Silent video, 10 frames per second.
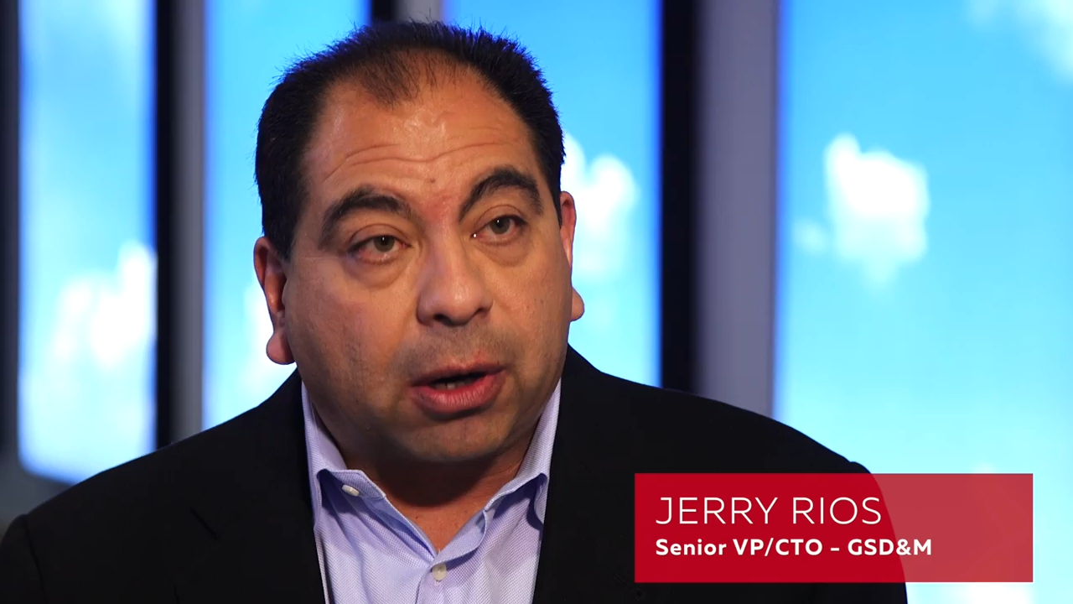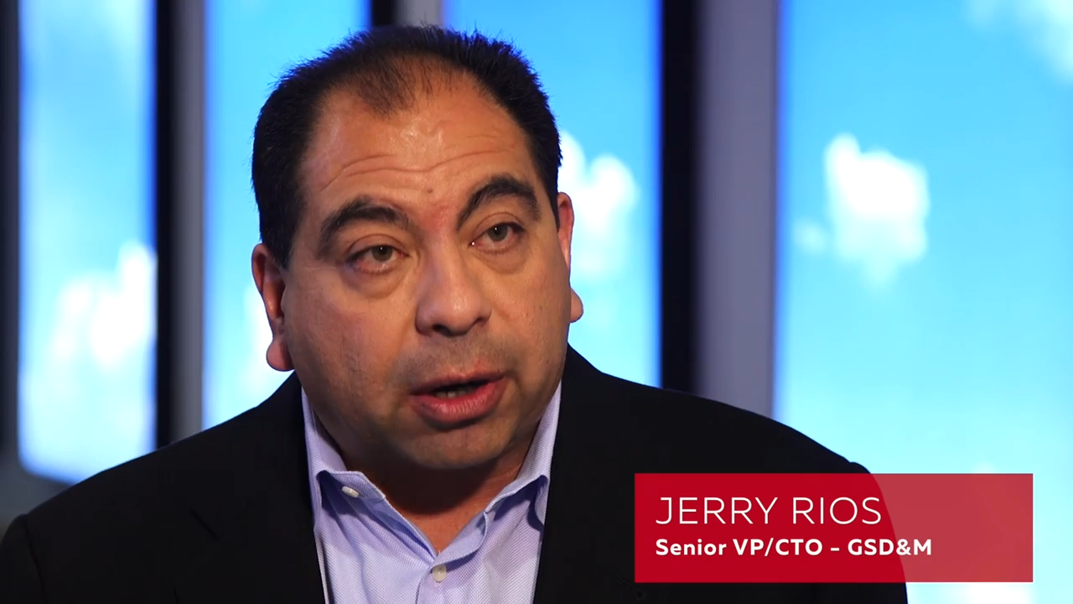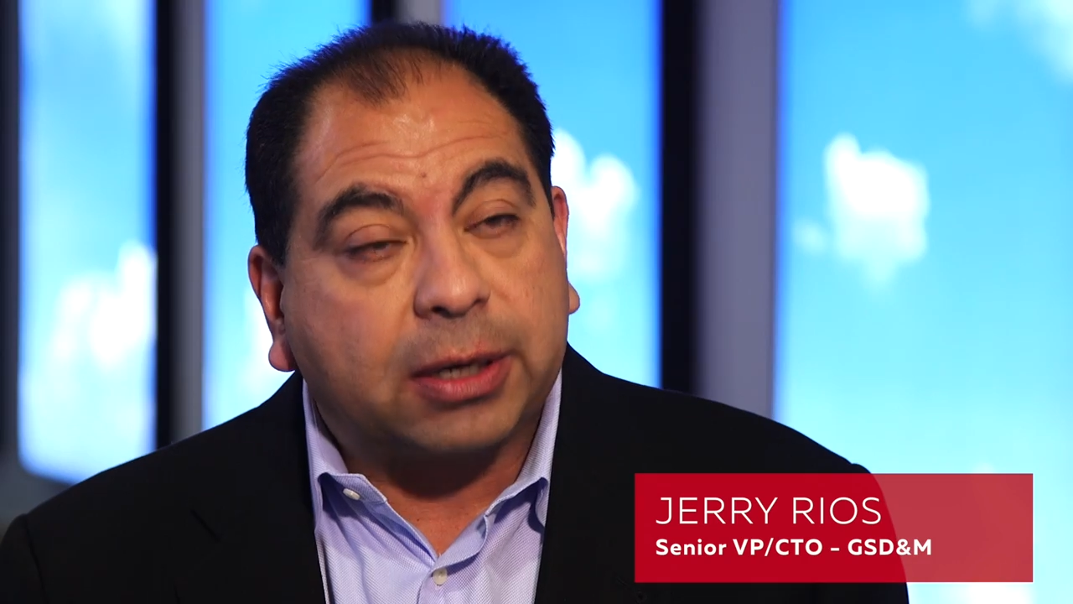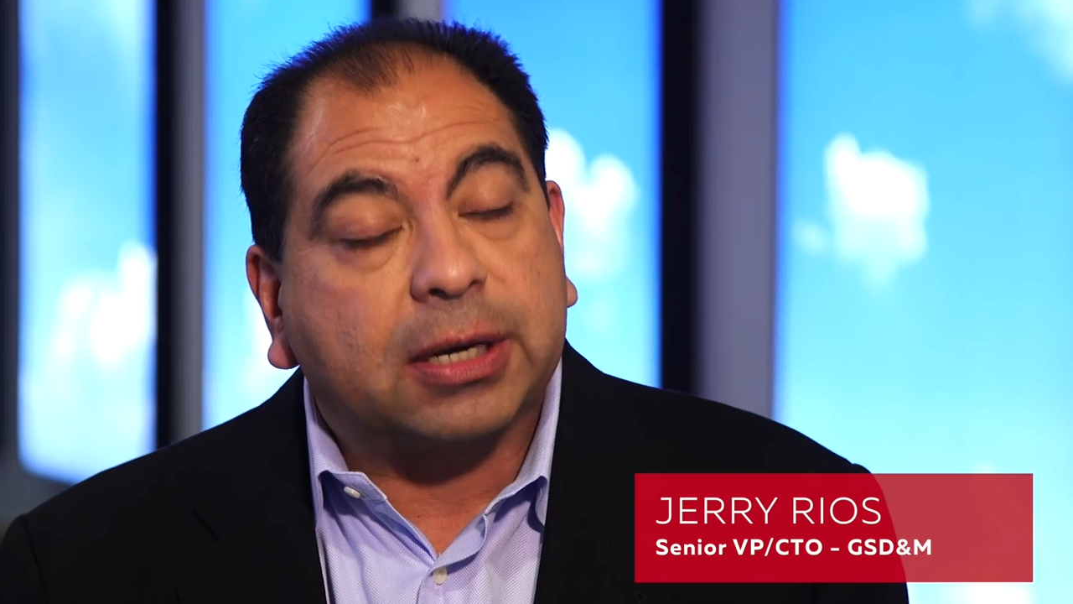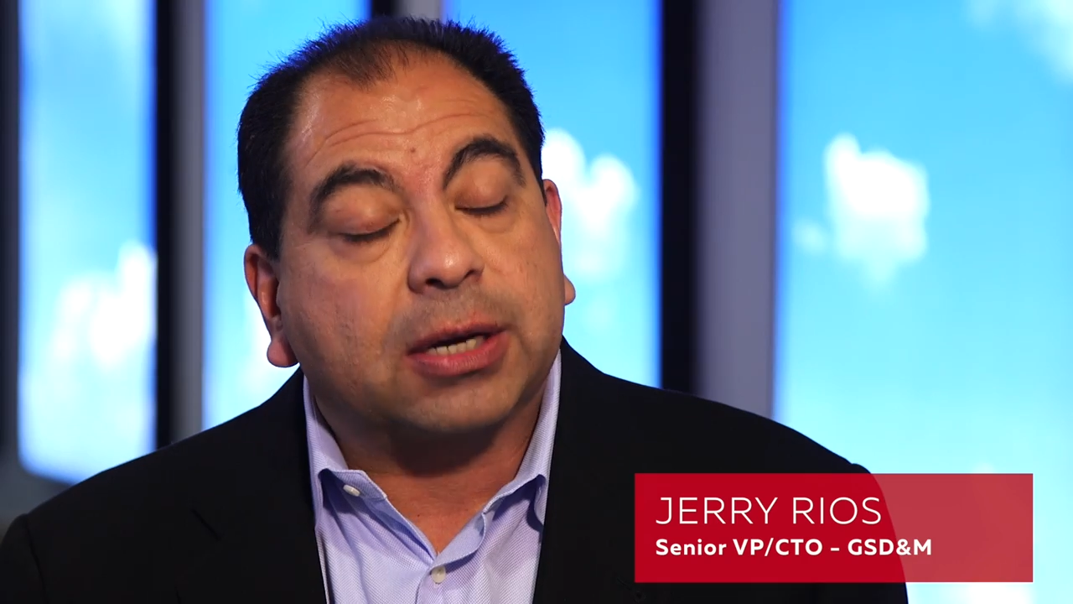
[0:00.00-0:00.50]

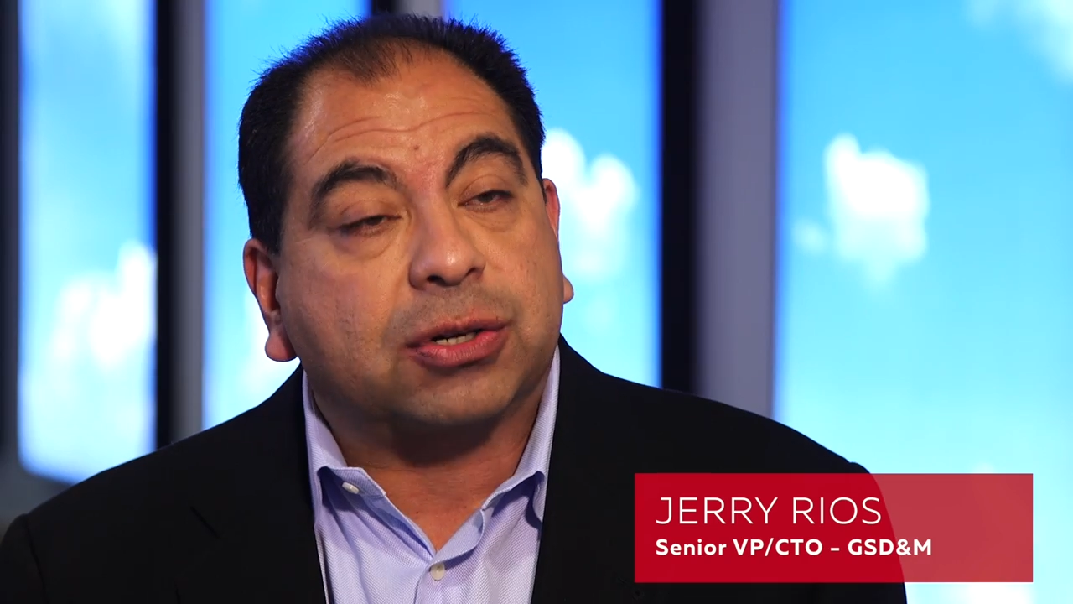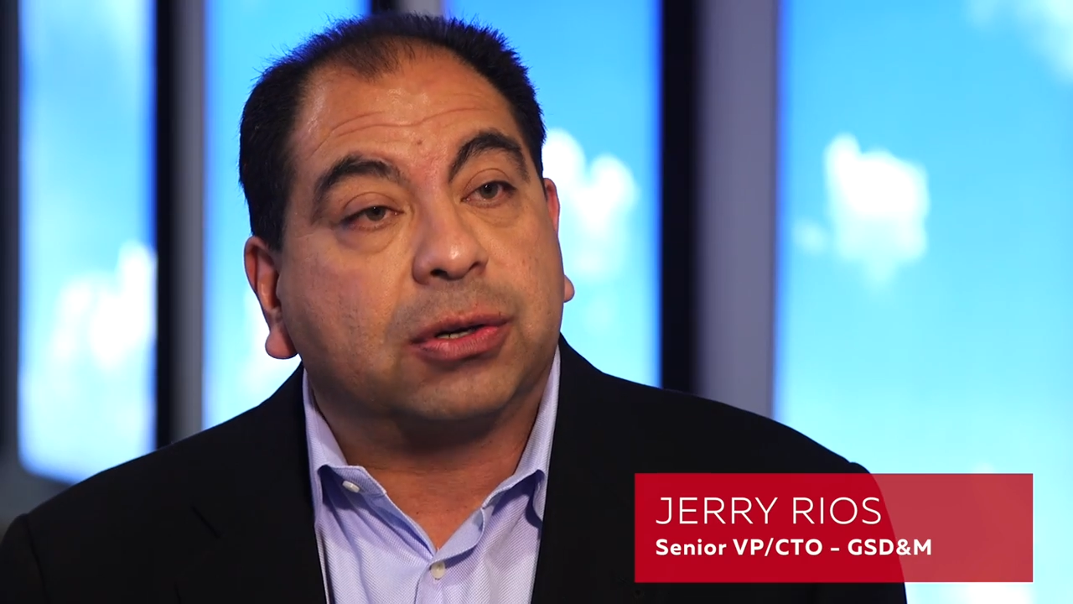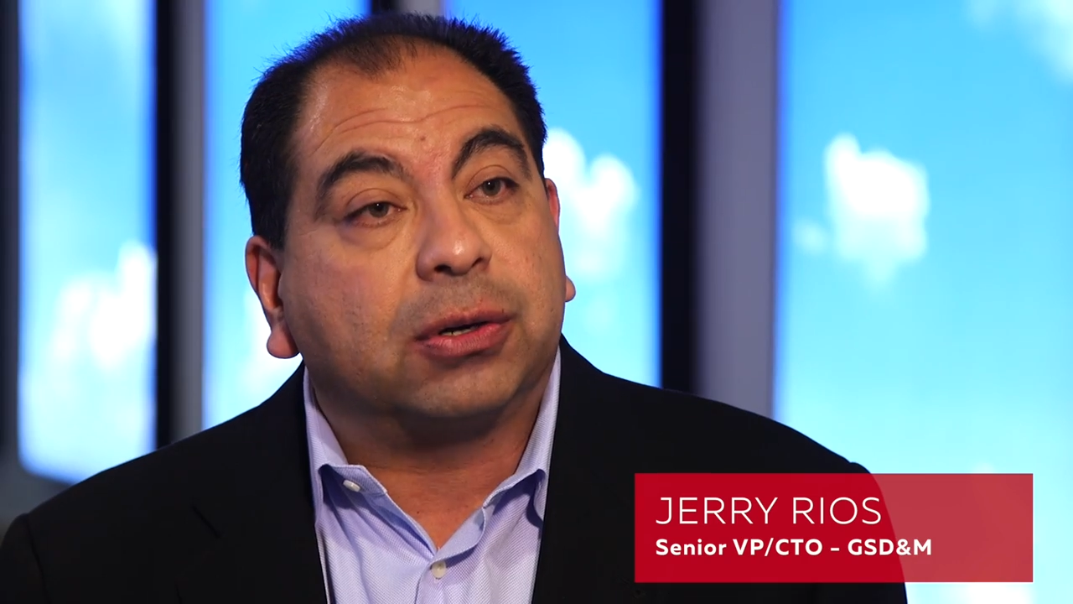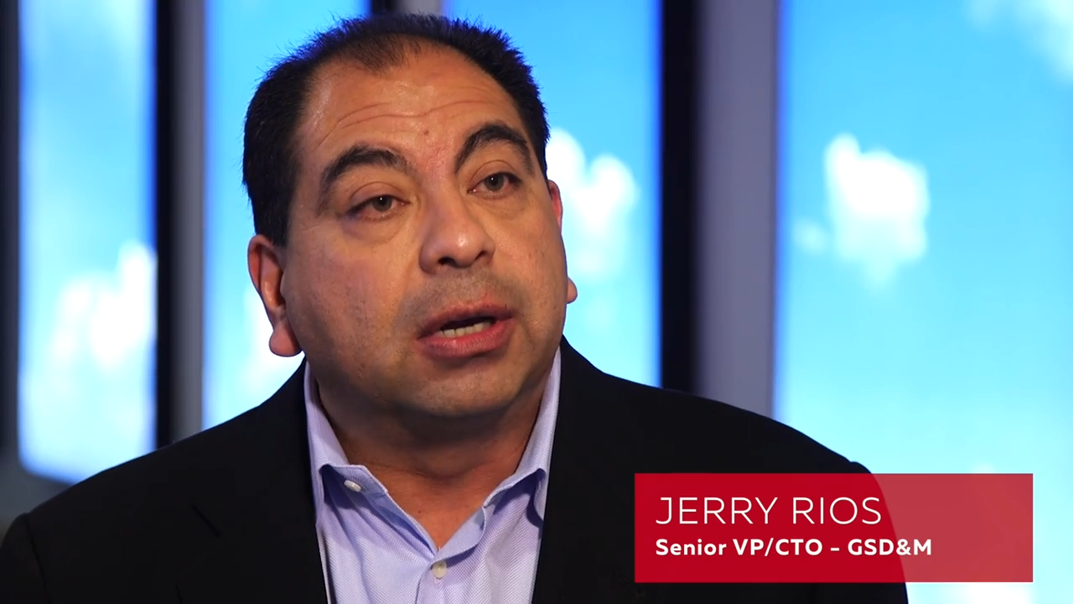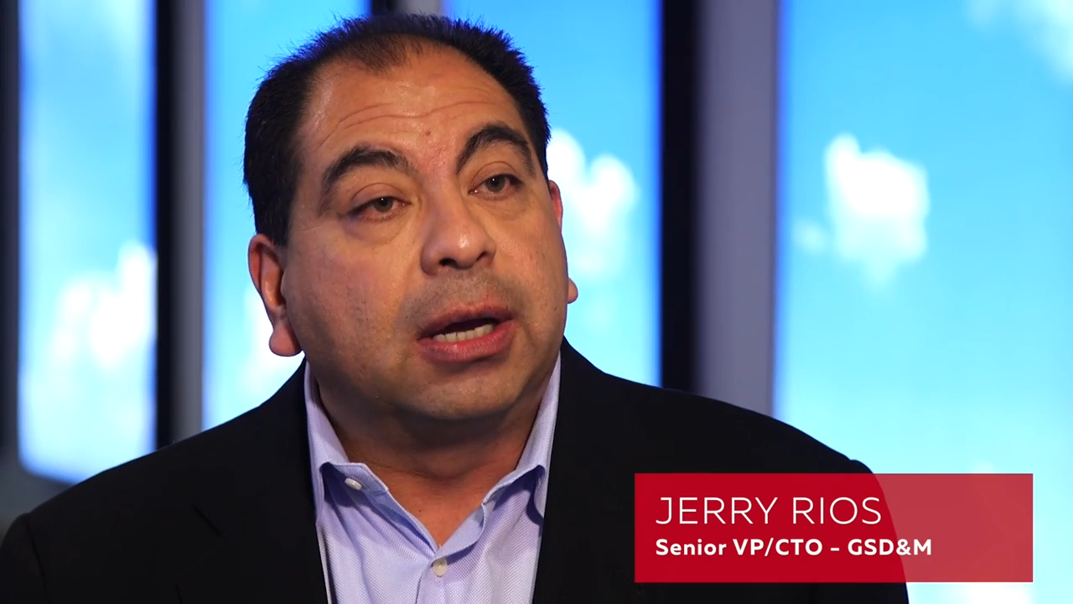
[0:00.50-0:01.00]
architecture.